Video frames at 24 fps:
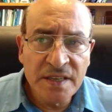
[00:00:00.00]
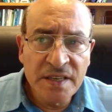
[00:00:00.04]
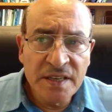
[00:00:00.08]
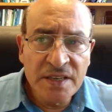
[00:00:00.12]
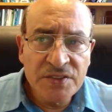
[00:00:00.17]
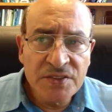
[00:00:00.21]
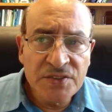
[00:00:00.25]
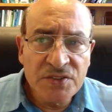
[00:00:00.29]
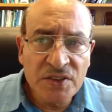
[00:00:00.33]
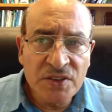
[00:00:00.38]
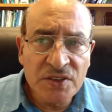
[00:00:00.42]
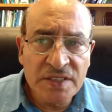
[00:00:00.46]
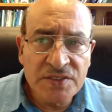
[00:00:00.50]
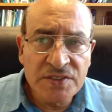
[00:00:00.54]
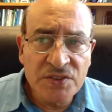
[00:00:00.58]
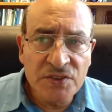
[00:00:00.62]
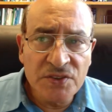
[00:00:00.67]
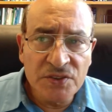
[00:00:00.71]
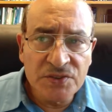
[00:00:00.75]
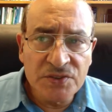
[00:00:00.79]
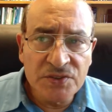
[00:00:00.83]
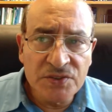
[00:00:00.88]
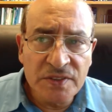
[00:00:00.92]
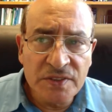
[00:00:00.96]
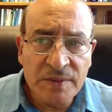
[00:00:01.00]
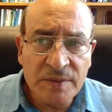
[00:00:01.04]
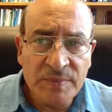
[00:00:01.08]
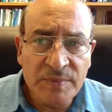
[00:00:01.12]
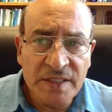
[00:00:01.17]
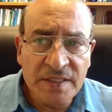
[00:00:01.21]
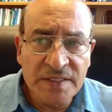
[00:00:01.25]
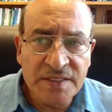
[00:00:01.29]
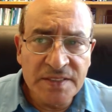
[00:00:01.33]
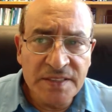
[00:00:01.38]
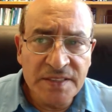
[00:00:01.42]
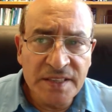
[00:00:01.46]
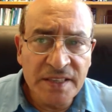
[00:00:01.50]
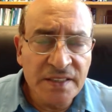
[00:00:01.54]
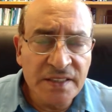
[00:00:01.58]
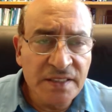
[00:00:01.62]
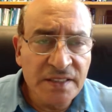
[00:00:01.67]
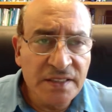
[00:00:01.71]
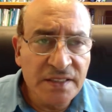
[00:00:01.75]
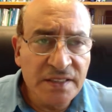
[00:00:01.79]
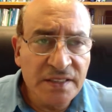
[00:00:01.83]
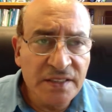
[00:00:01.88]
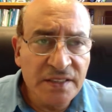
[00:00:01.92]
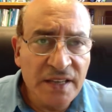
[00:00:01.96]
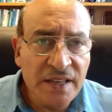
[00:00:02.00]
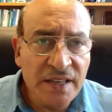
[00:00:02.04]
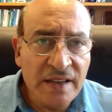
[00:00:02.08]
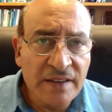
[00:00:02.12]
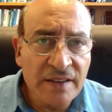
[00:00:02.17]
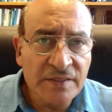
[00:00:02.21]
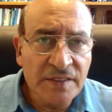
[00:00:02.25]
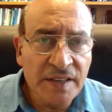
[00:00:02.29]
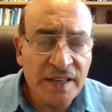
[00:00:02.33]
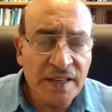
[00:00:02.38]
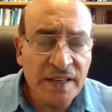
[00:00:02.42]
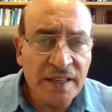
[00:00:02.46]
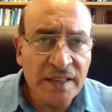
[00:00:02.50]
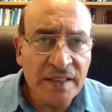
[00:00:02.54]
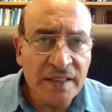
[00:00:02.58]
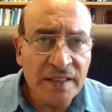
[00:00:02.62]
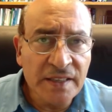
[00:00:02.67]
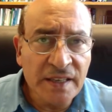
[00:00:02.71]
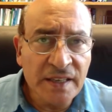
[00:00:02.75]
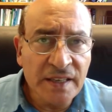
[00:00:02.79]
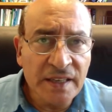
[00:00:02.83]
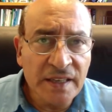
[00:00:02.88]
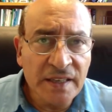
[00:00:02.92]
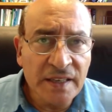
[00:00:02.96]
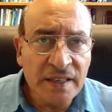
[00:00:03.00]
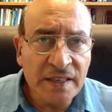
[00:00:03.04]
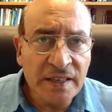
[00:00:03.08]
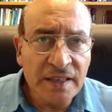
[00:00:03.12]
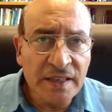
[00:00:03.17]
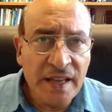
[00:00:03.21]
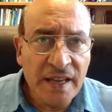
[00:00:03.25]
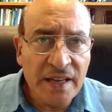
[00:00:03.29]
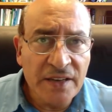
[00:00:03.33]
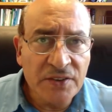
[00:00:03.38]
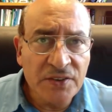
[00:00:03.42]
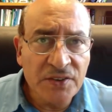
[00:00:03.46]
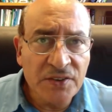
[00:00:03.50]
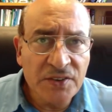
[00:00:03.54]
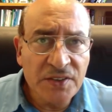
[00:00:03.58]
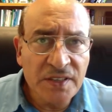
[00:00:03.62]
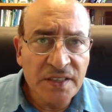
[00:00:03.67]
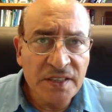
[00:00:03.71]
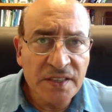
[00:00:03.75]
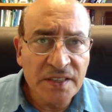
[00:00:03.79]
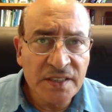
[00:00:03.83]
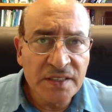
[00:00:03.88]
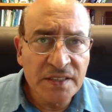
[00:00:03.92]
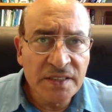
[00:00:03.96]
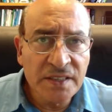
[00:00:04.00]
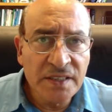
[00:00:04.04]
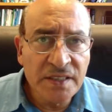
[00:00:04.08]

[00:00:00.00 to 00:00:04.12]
So let's go to the built-in. You have an arrow here.